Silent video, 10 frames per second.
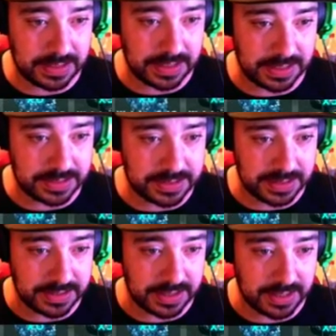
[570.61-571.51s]
let's get that
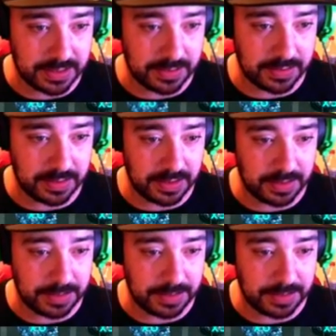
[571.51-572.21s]
set down.